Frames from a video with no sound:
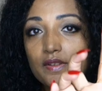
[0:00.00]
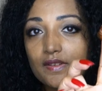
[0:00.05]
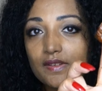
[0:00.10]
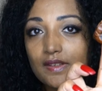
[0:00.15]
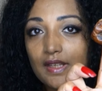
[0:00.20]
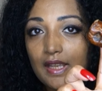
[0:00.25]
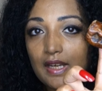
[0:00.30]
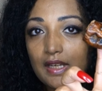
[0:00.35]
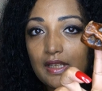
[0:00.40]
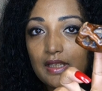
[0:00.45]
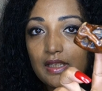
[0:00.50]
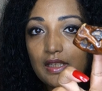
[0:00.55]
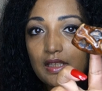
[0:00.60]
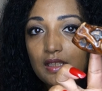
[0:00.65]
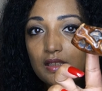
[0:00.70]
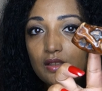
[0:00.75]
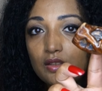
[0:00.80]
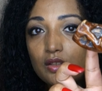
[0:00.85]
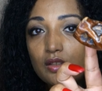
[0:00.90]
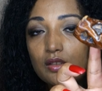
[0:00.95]
sale
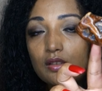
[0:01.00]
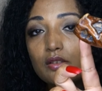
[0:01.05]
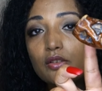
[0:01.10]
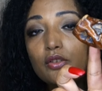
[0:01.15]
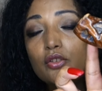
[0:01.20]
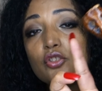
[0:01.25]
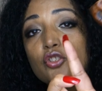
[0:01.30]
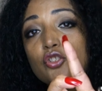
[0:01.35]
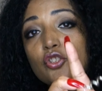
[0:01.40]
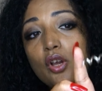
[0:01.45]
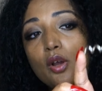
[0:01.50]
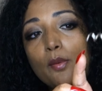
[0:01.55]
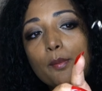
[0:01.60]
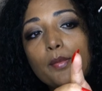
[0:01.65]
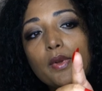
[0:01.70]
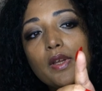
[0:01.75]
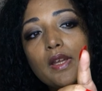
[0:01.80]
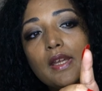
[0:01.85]
in the shop,